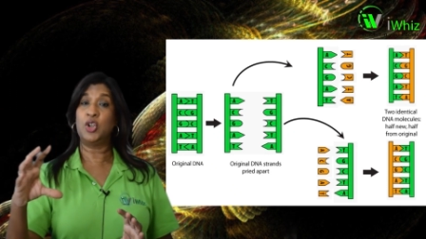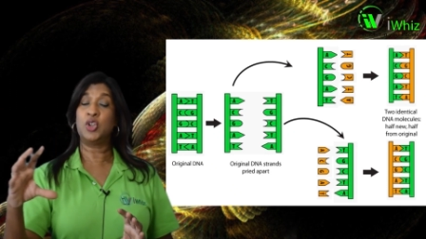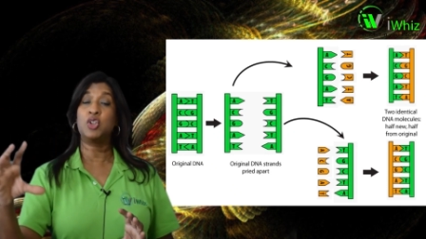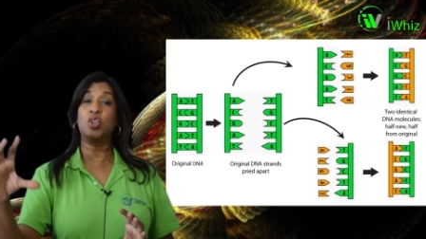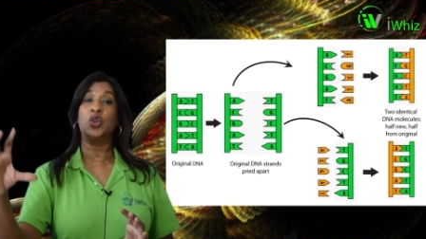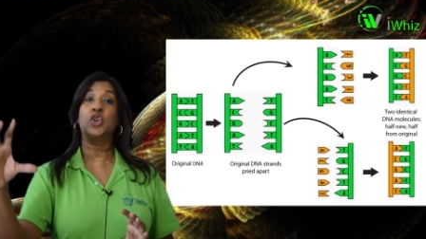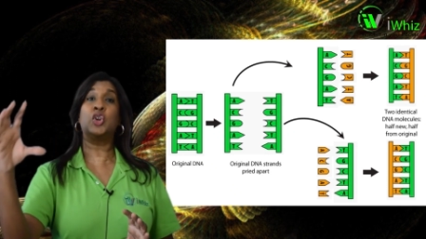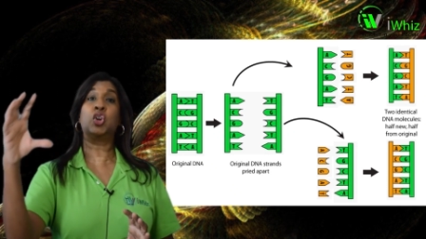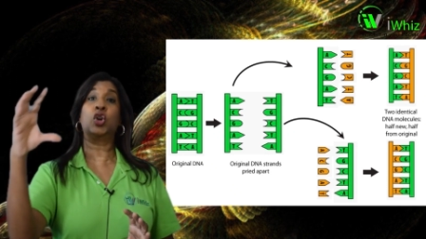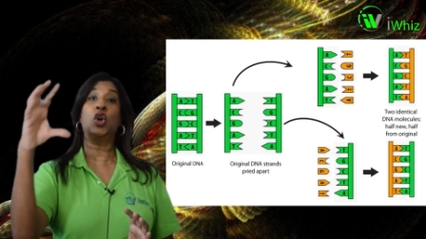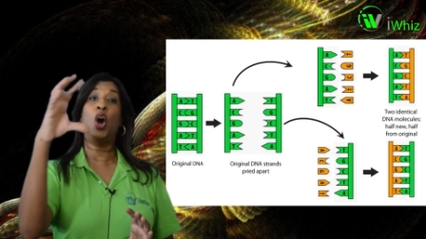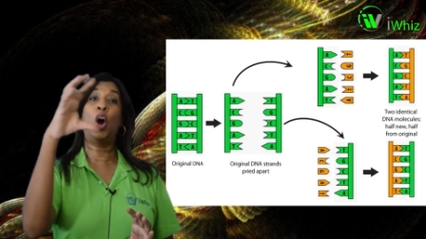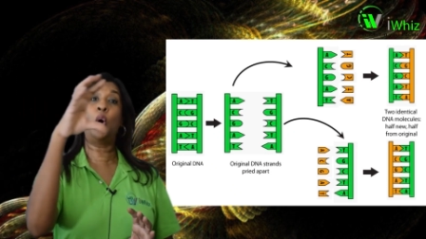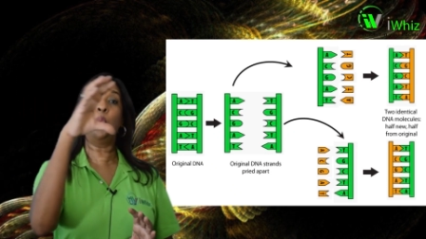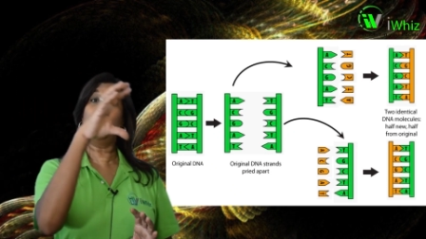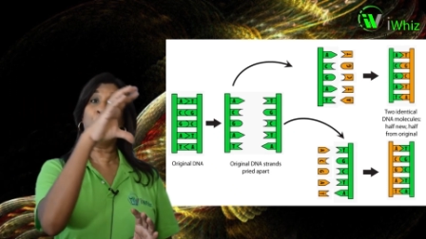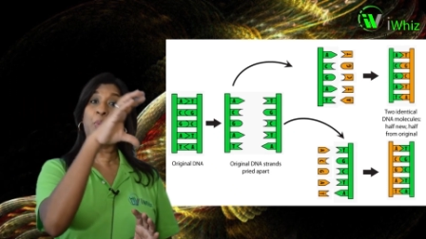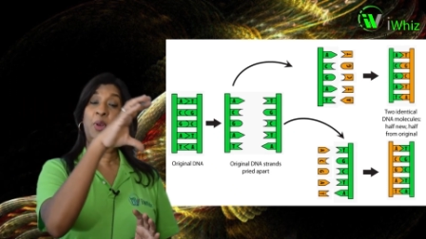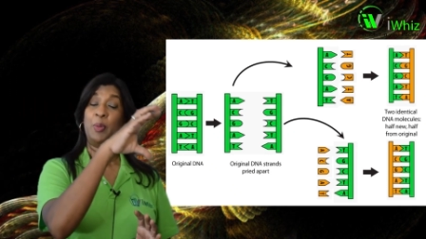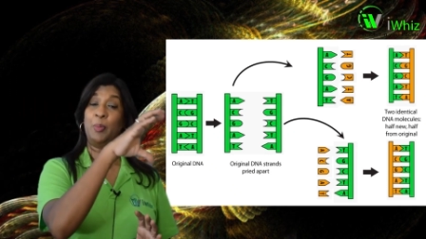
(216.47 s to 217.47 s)
to
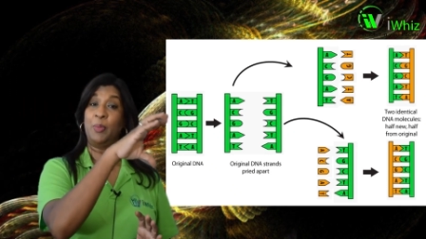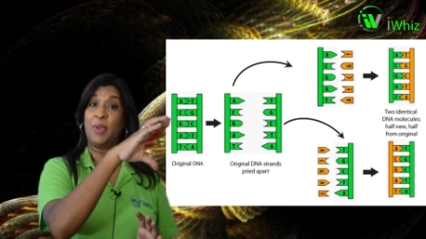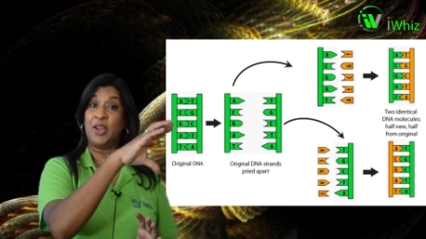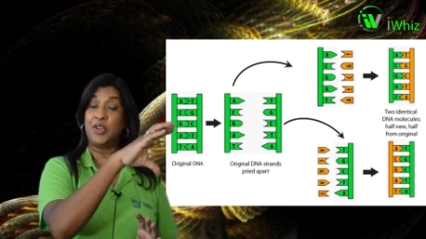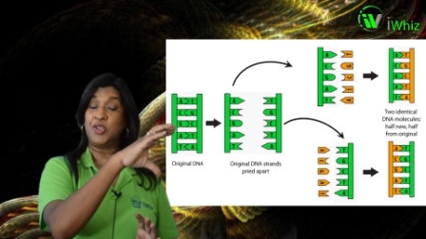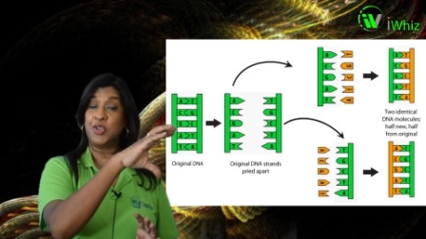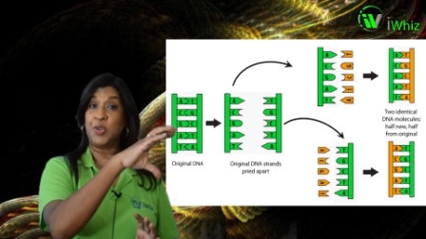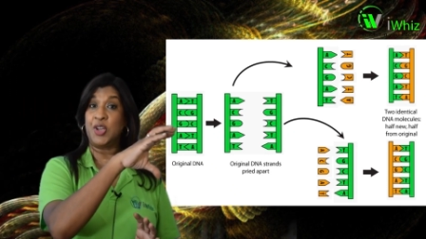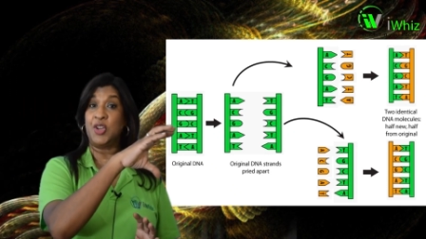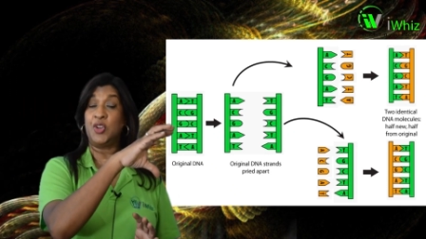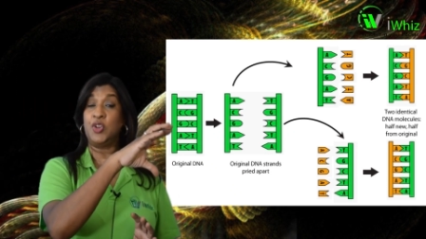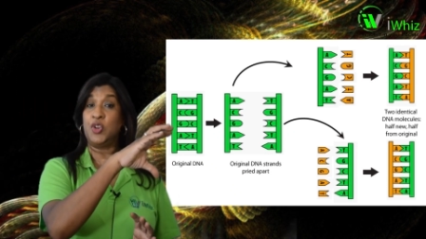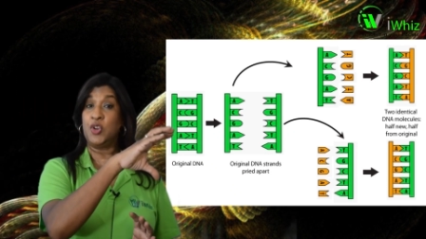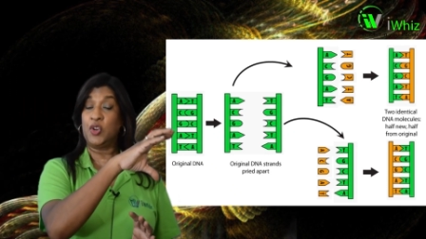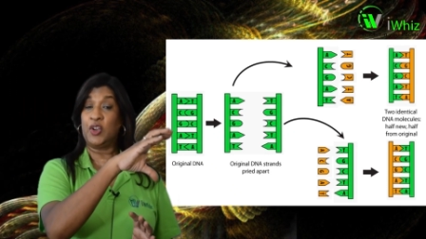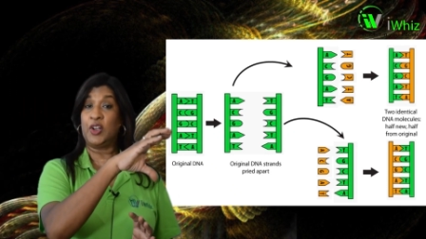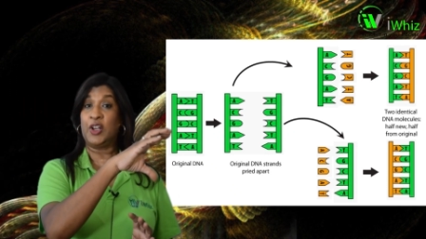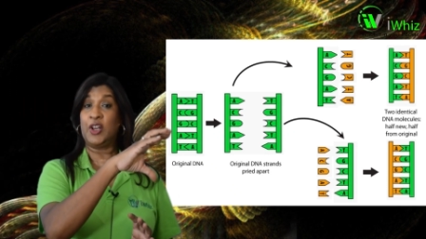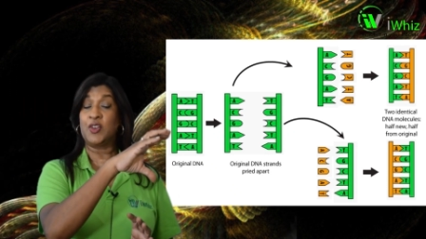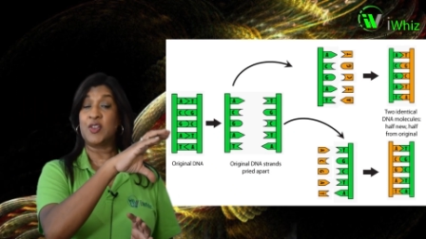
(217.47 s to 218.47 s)
complementary
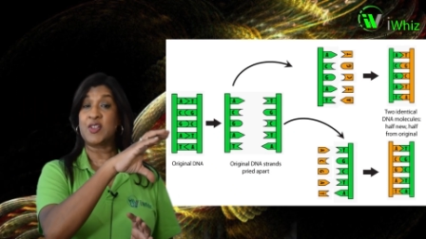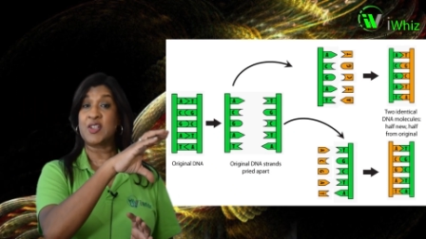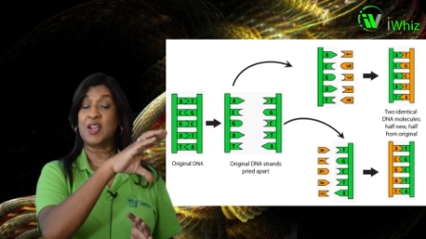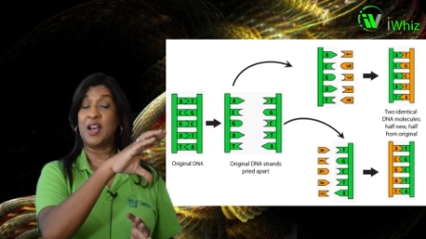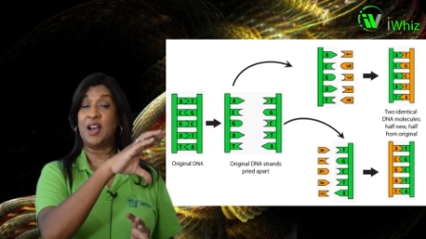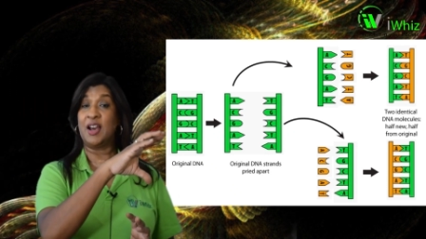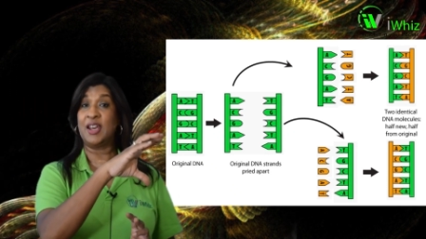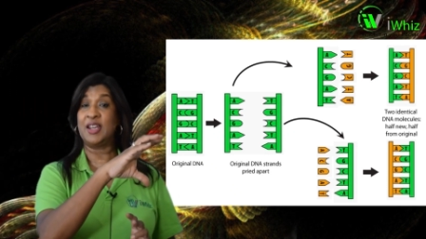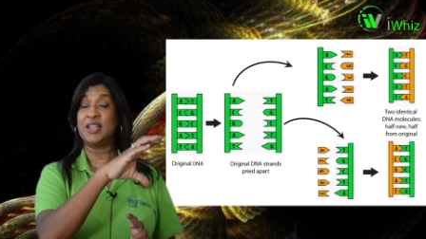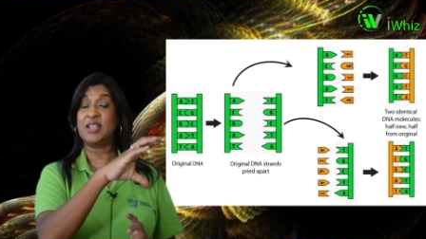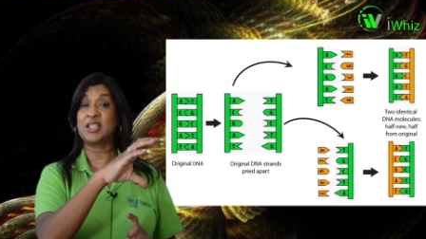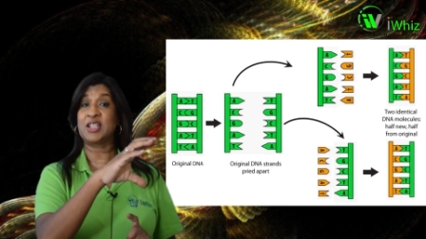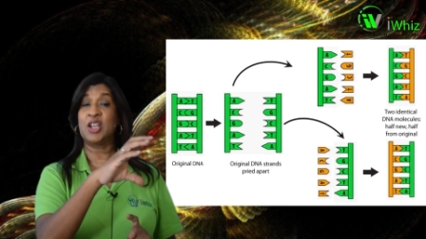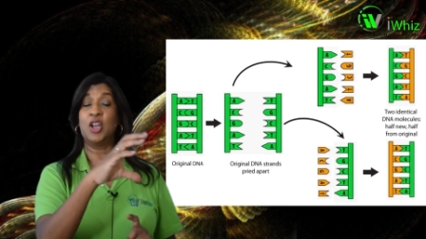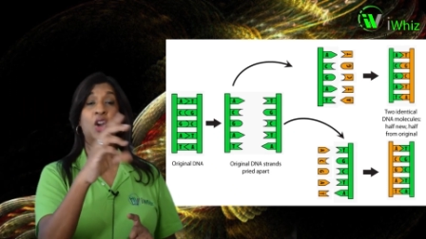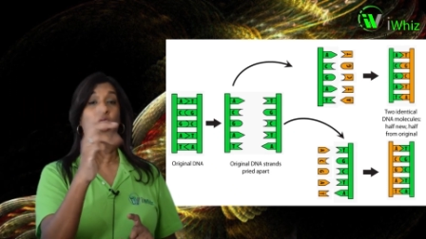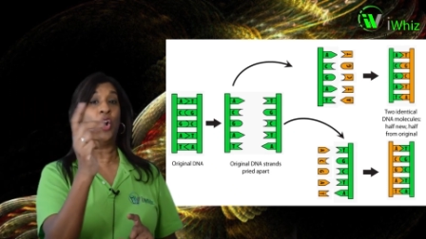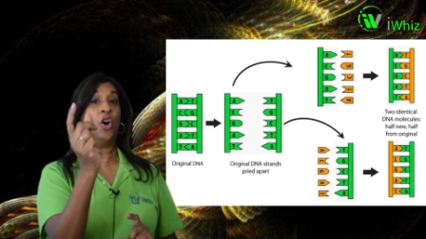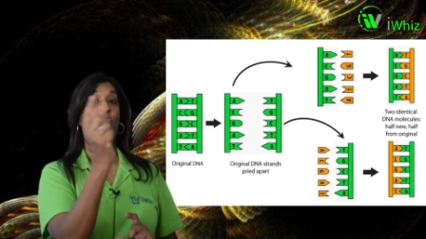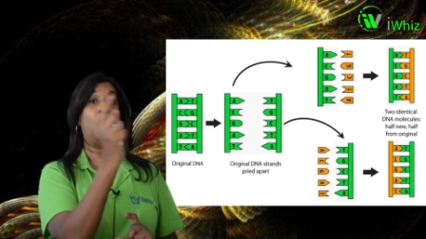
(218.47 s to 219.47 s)
nucleotides
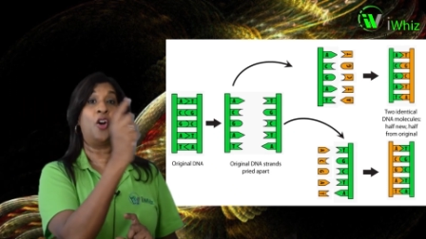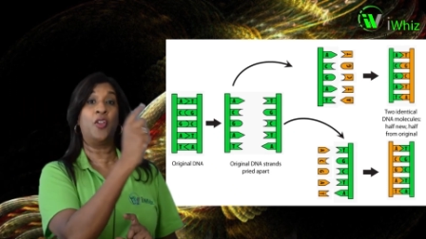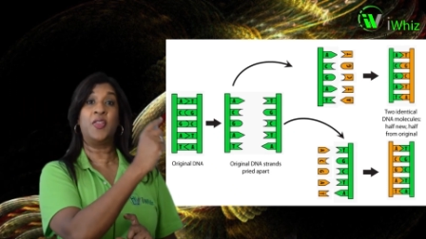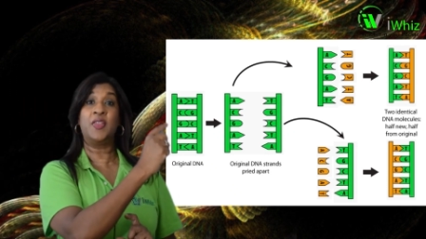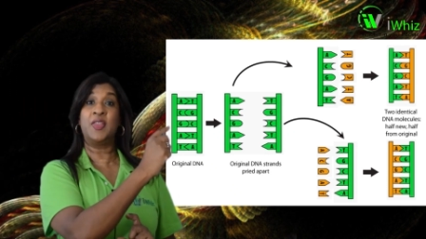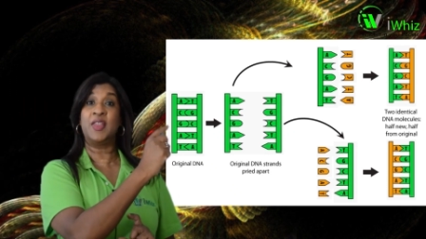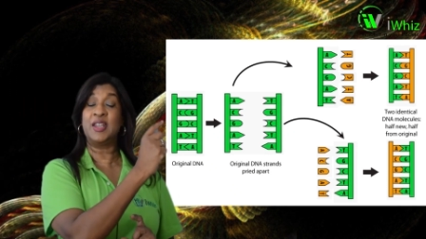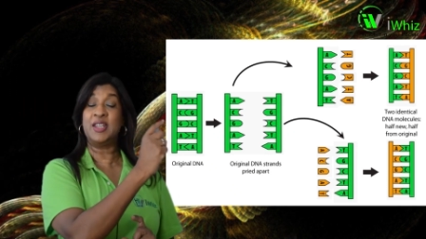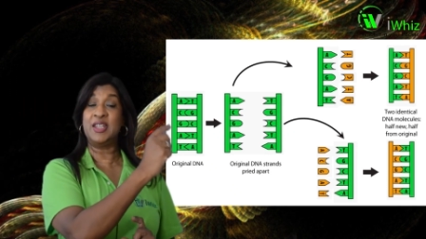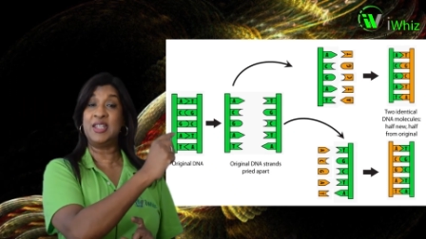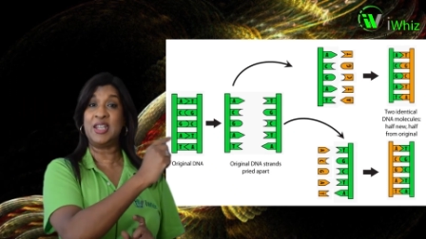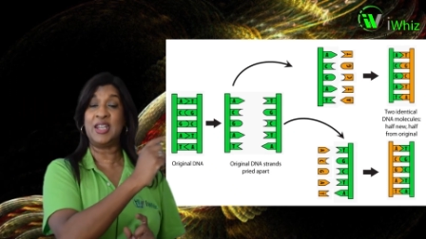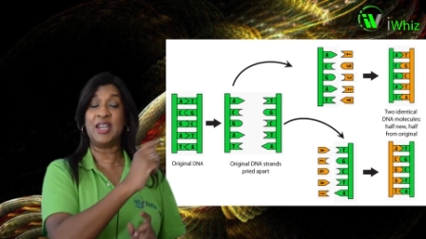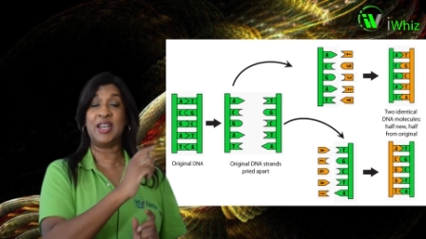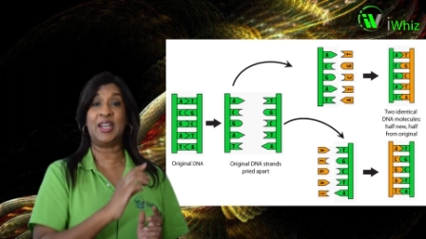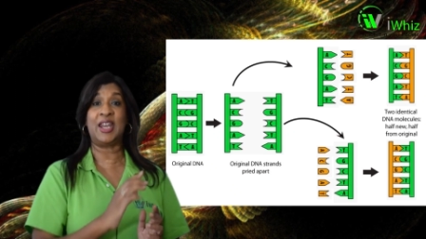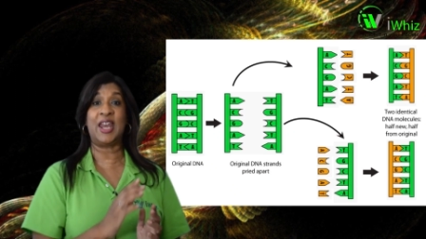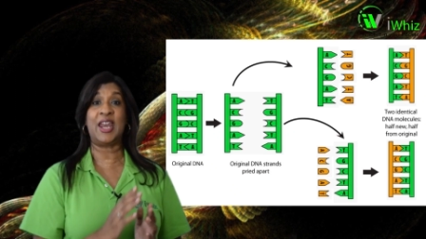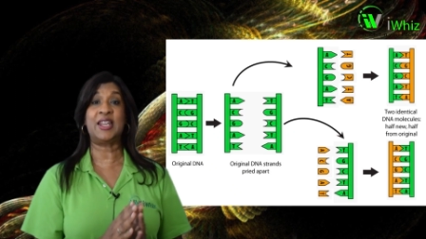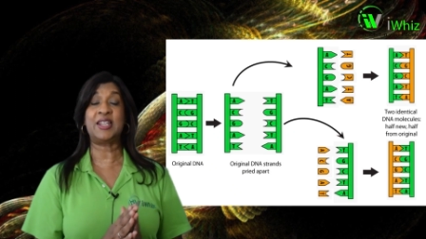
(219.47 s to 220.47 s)
on the
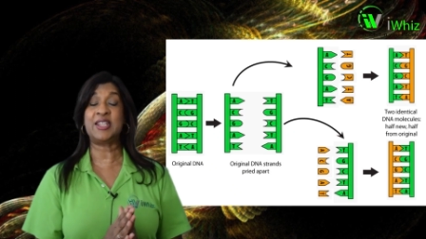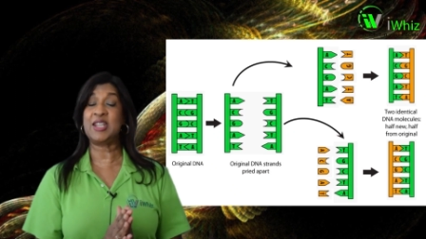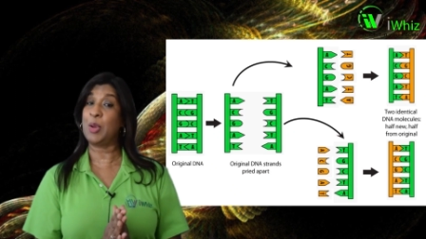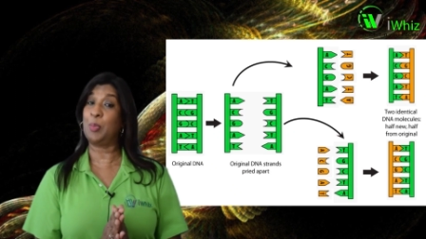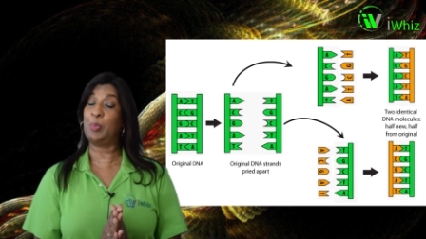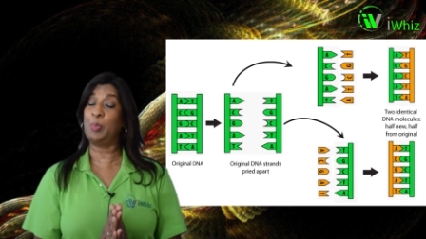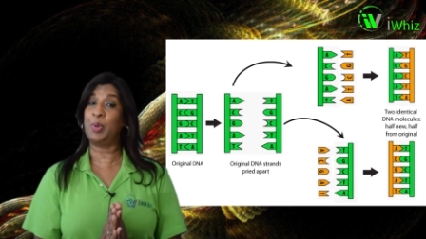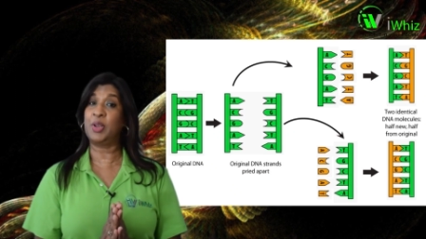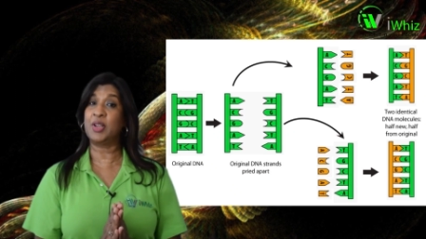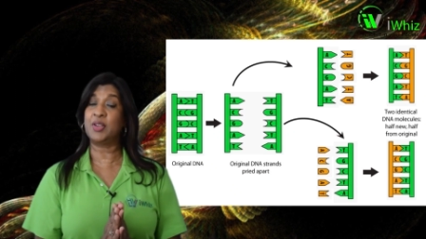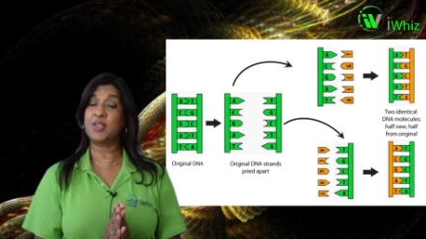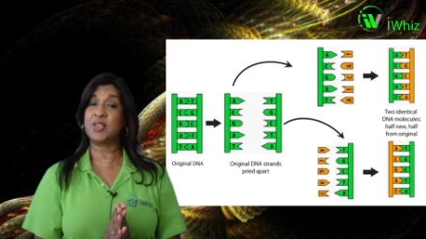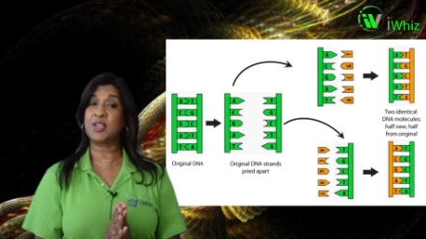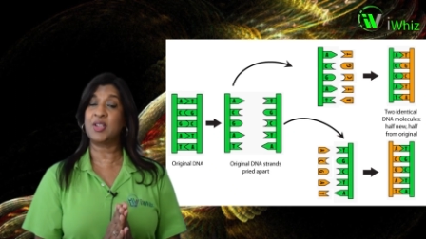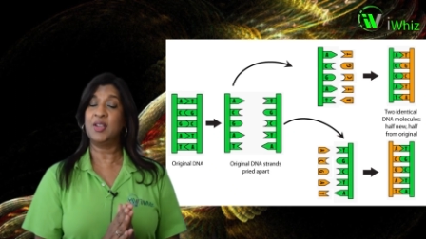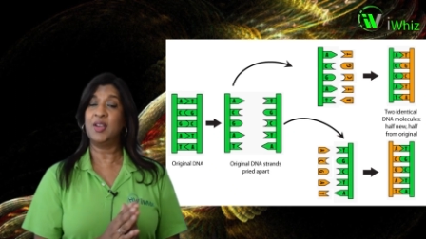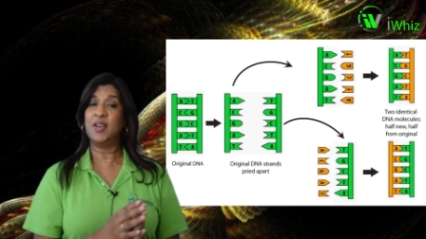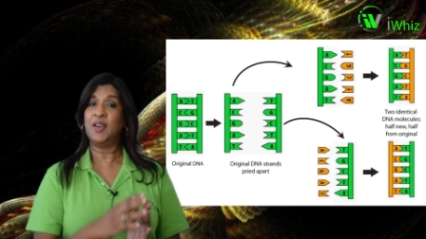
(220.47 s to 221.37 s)
DNA template.